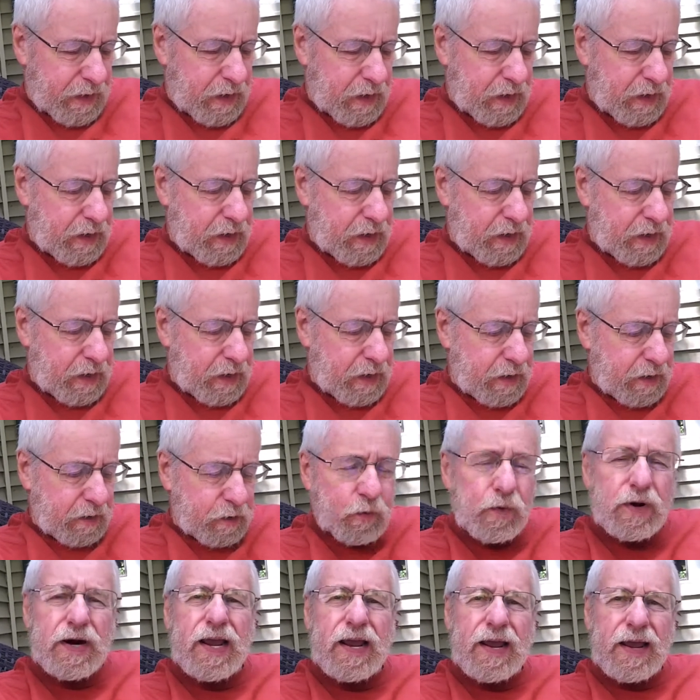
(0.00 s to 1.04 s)

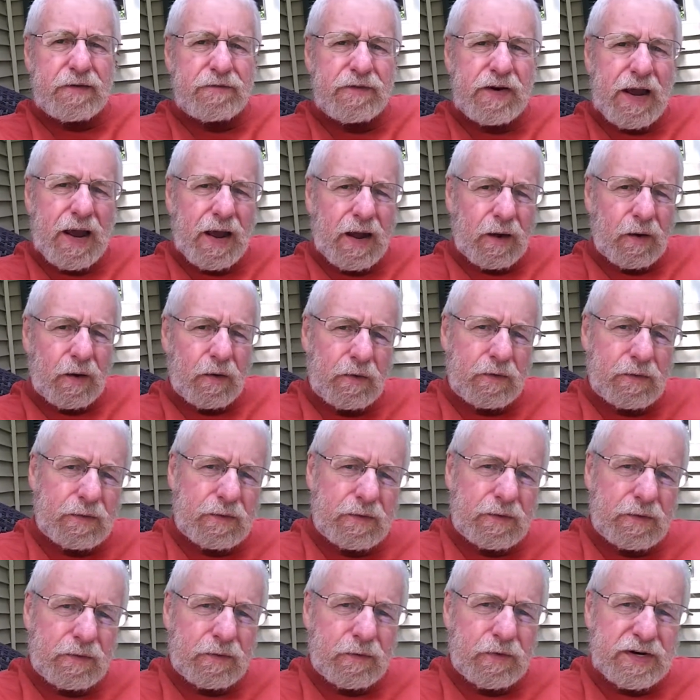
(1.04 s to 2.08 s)
The one I have now,
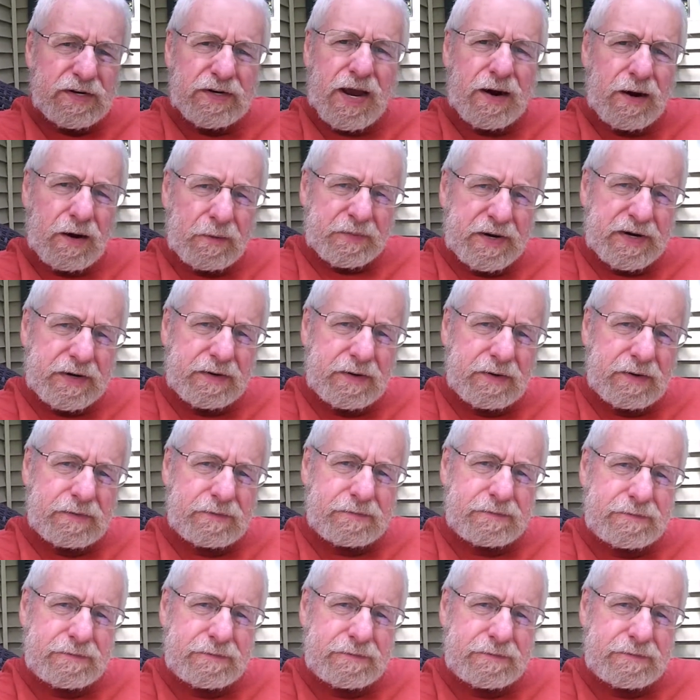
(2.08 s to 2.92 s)
retirement.